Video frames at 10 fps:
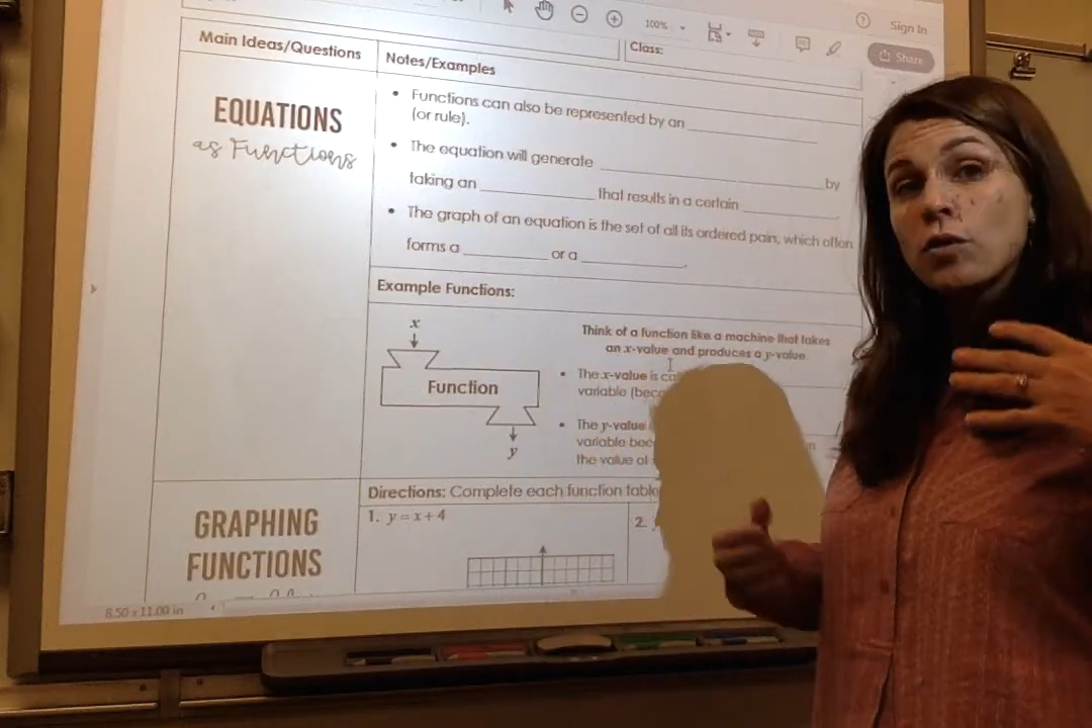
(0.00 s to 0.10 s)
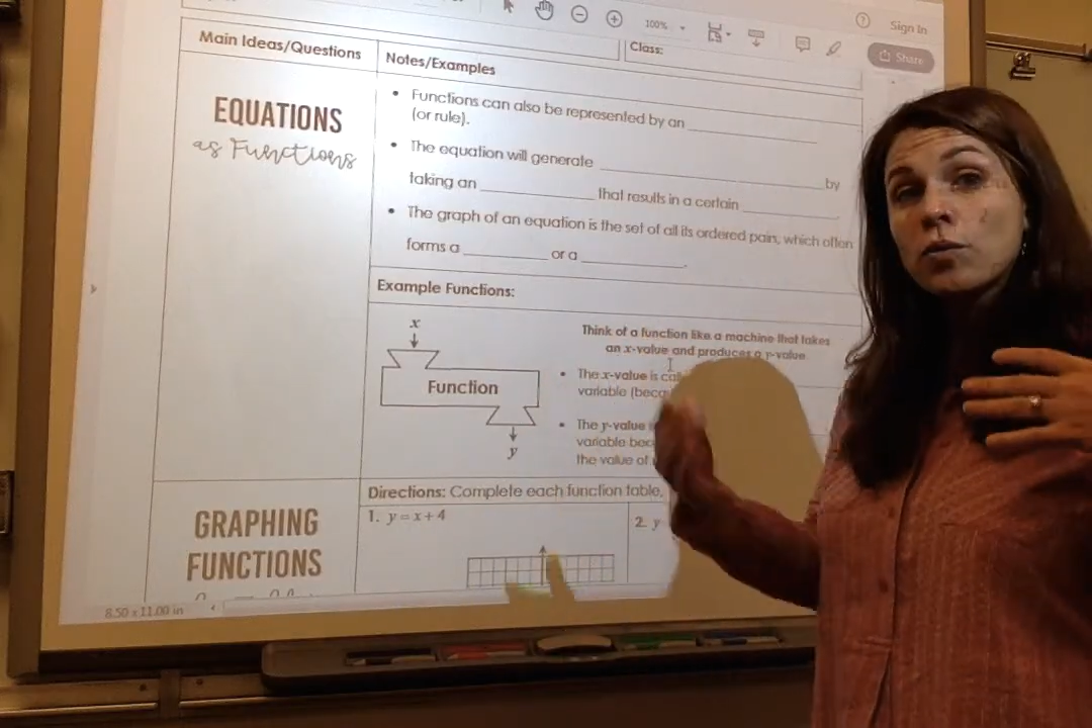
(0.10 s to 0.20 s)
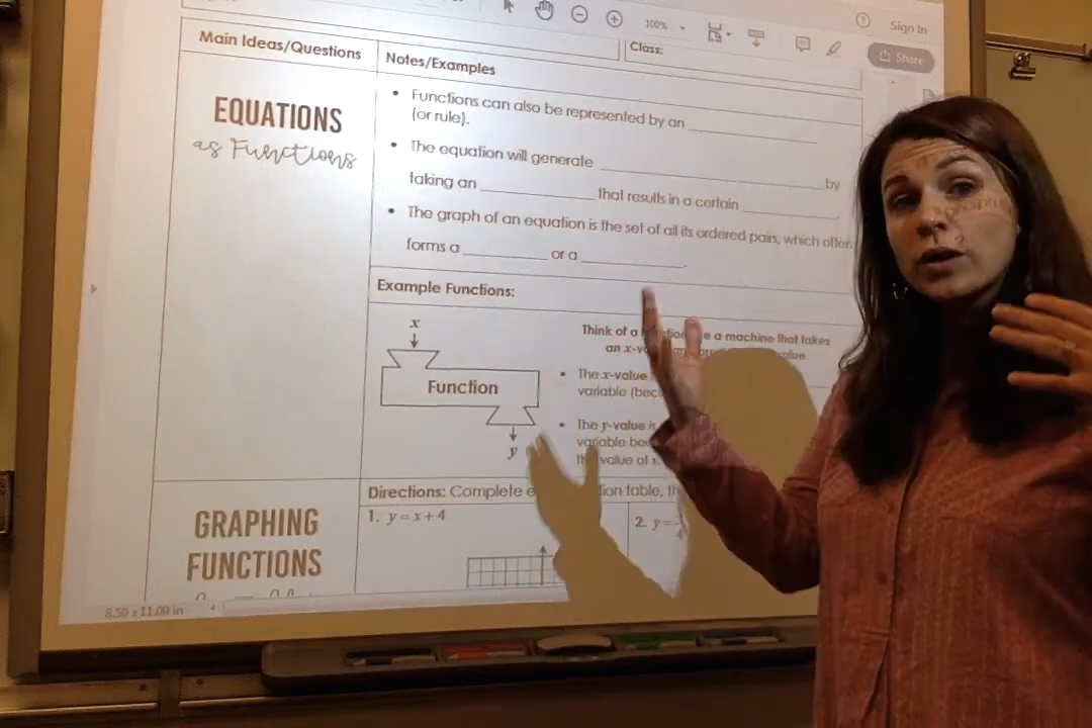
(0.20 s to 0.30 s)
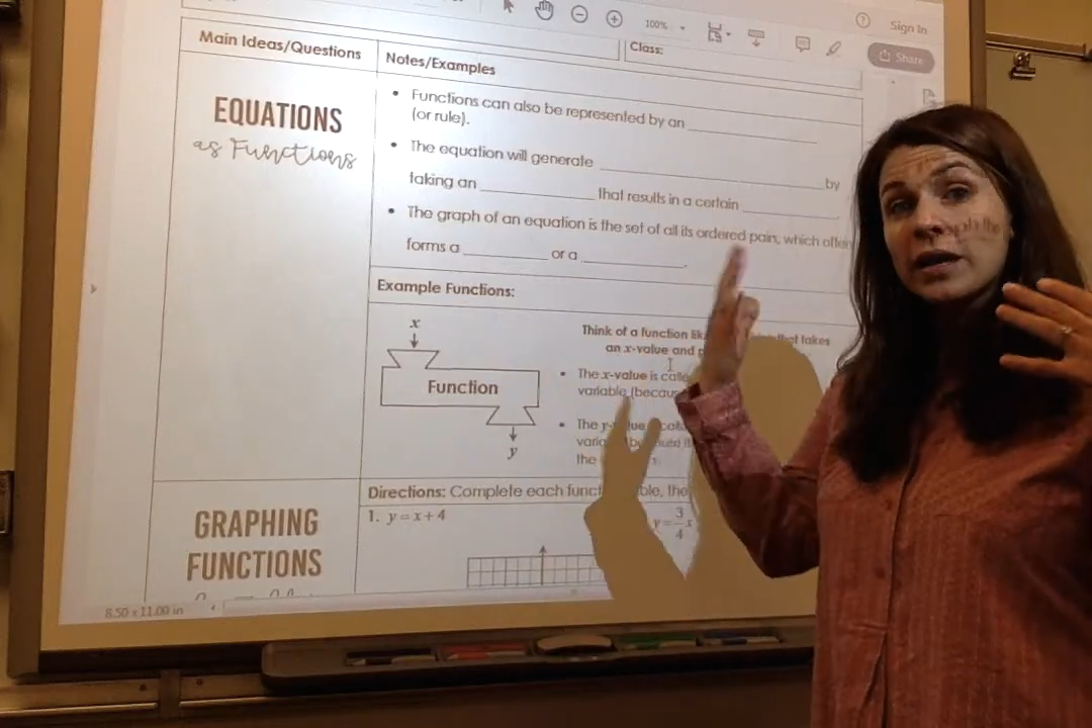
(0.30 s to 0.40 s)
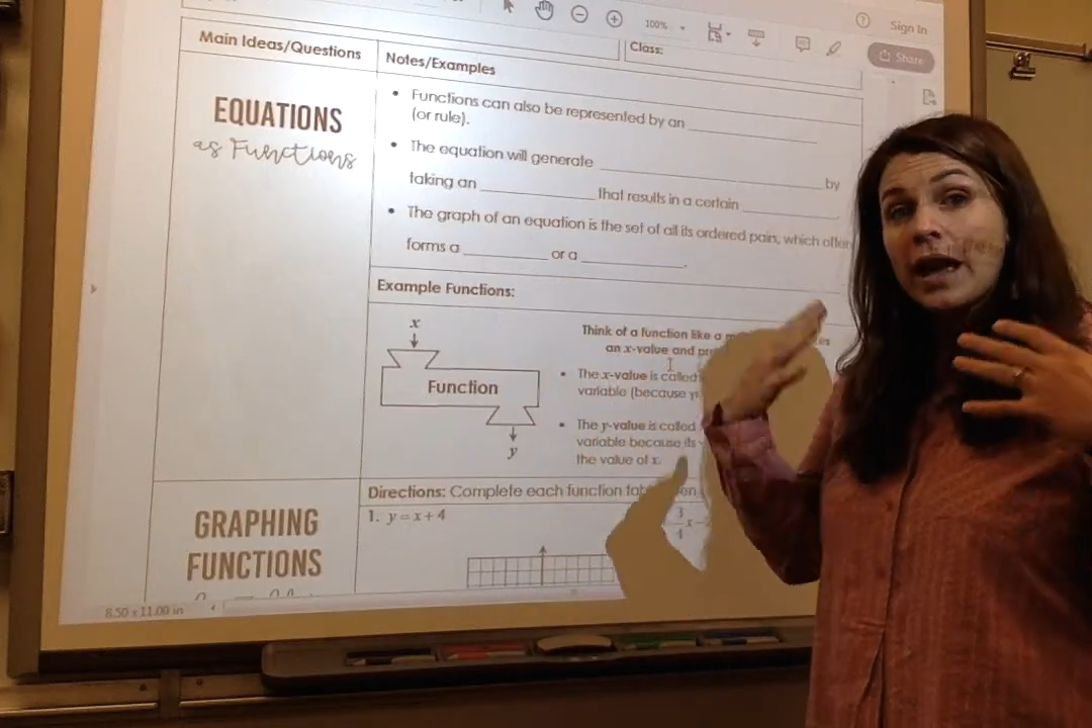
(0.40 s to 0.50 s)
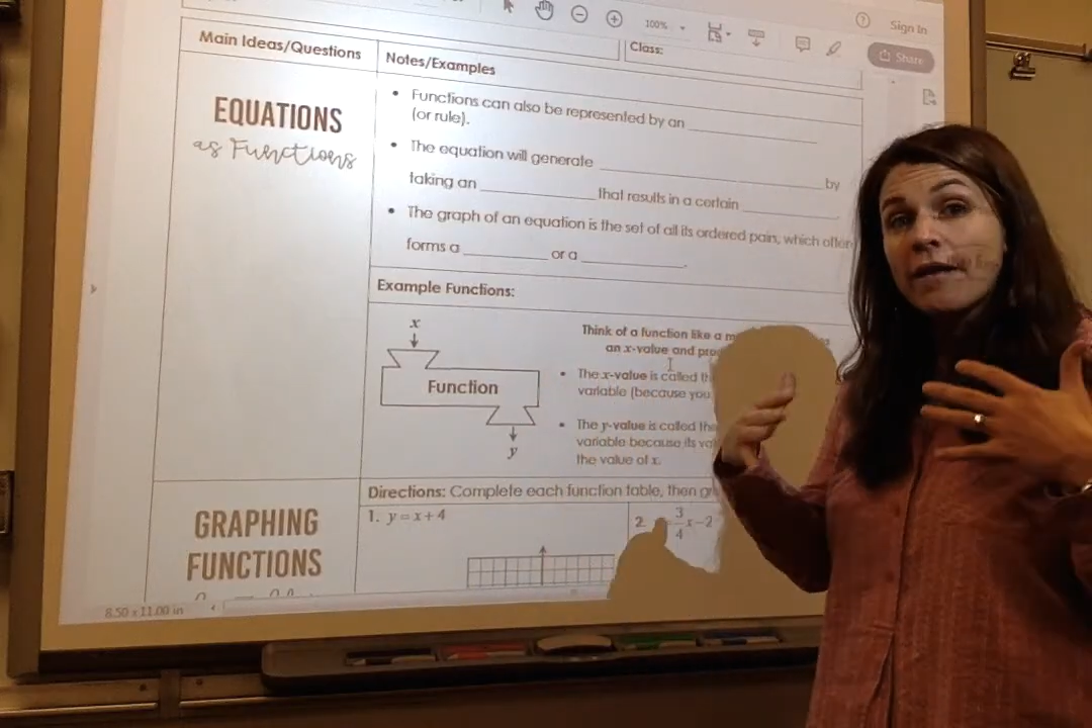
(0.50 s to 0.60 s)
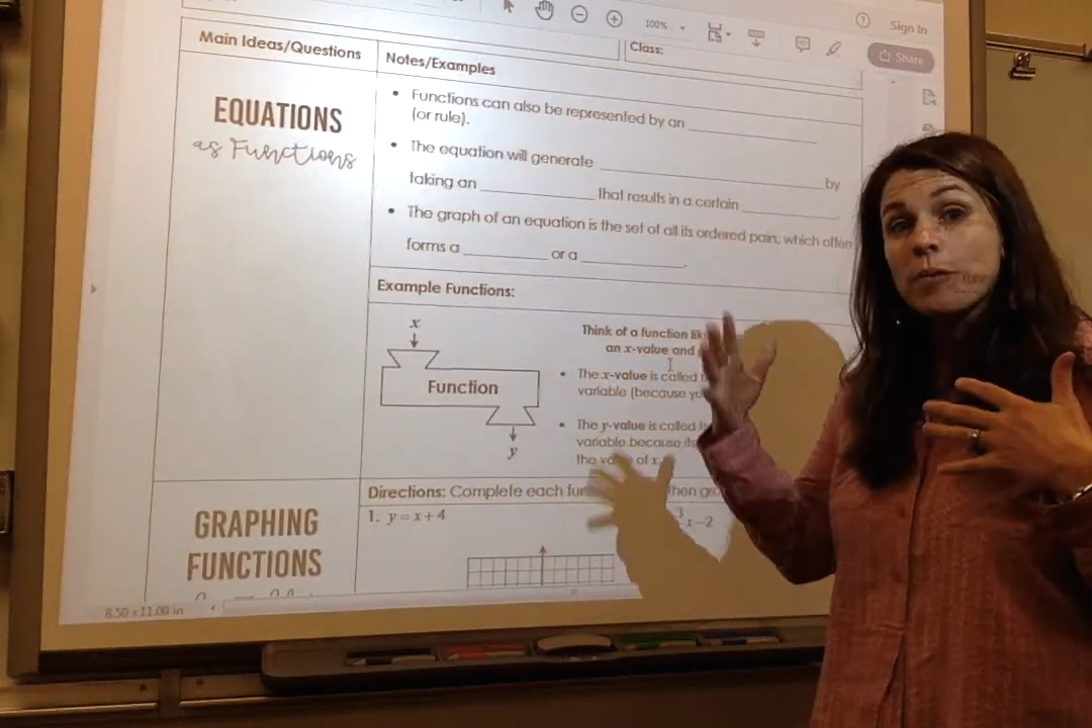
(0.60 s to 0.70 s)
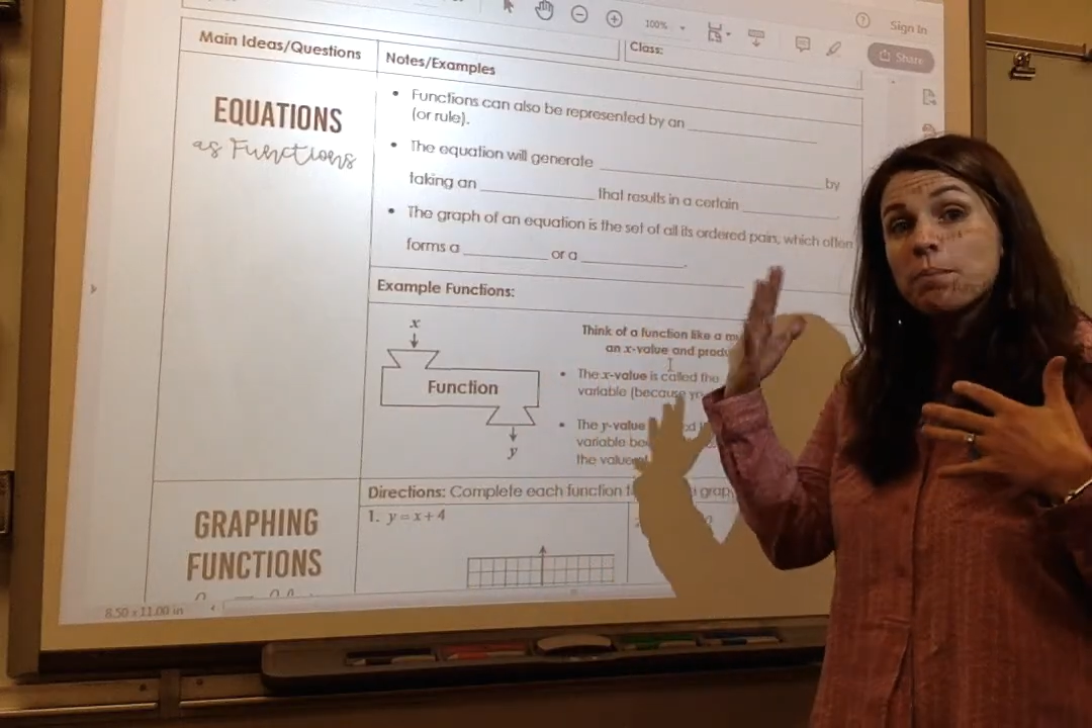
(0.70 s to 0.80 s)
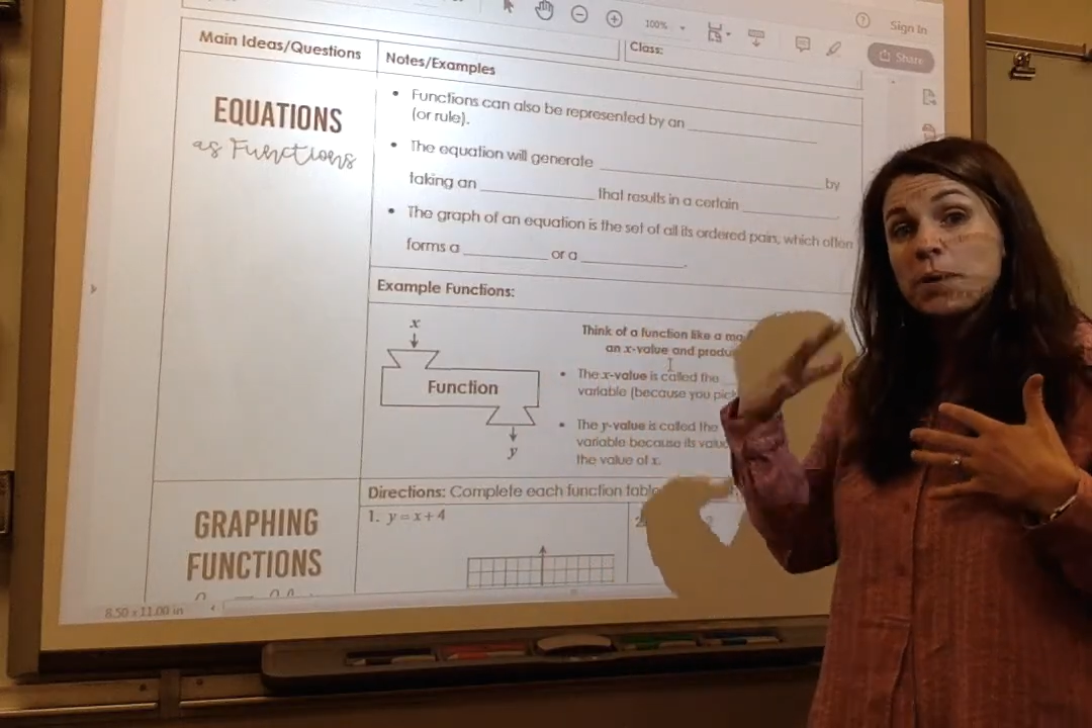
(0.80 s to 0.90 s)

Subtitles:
really have a